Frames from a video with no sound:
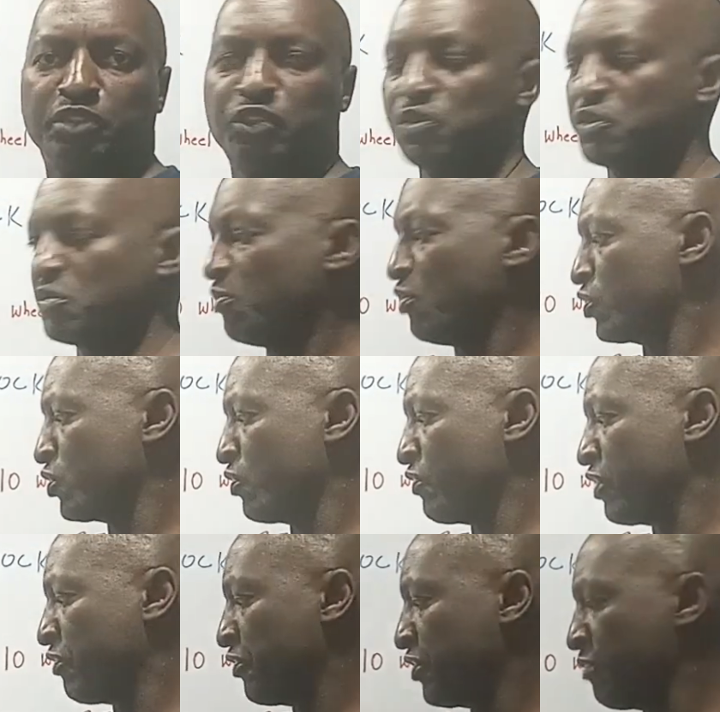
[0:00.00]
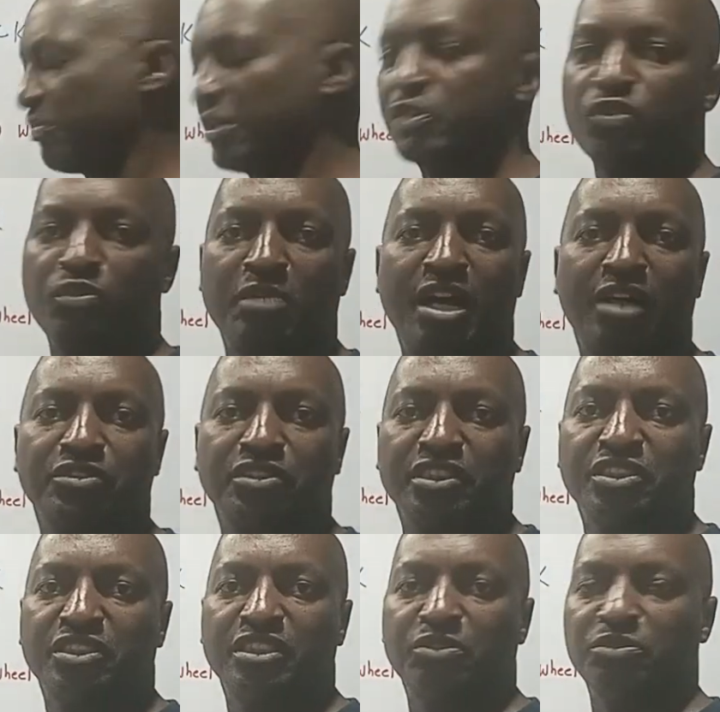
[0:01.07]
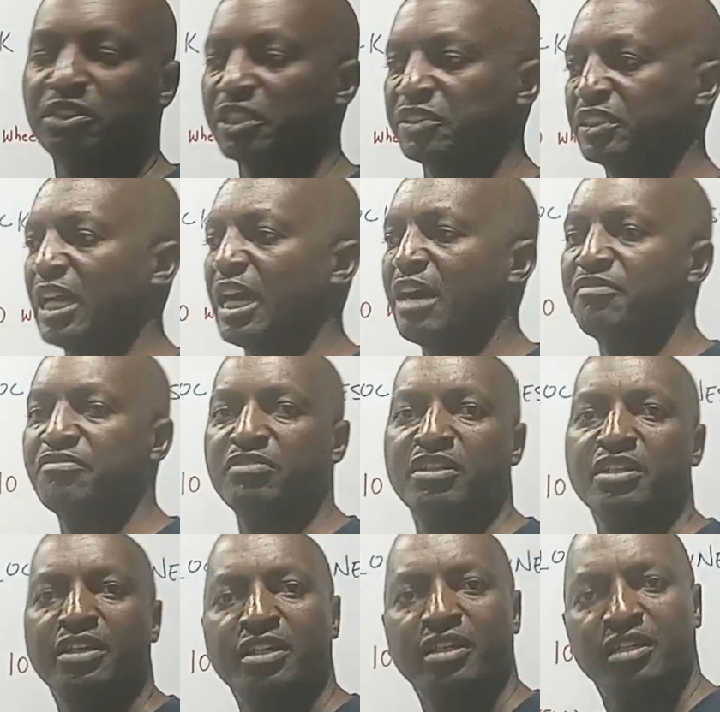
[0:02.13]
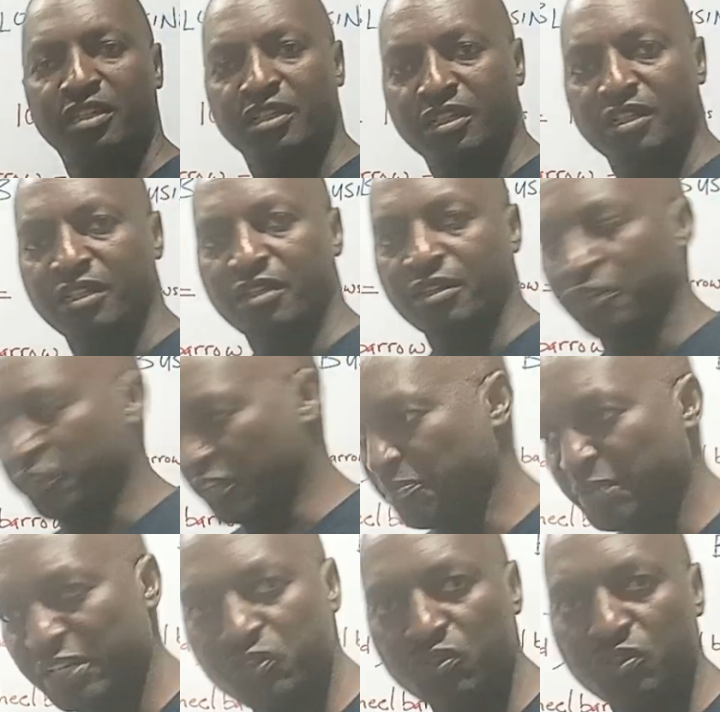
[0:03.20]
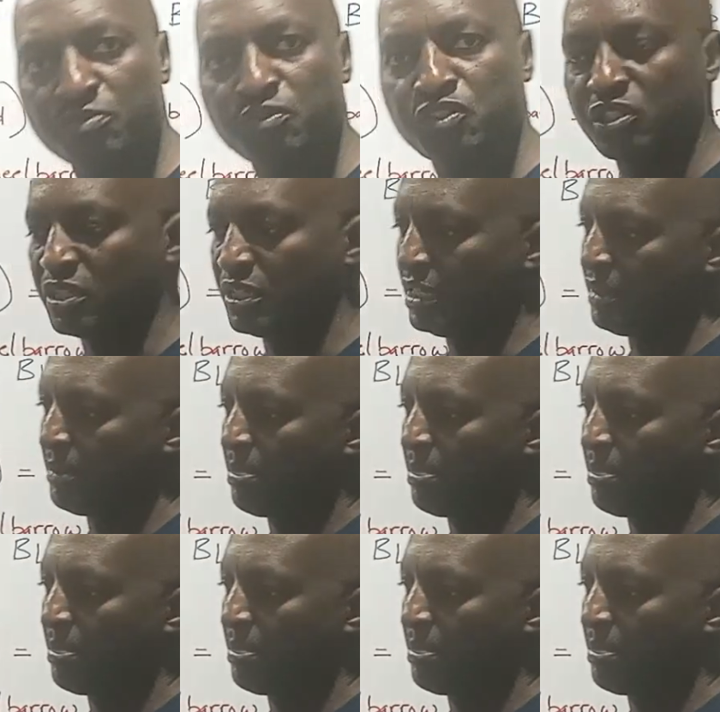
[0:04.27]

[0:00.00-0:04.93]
because most of the 3-bedroom houses, they will just have 3 bedrooms,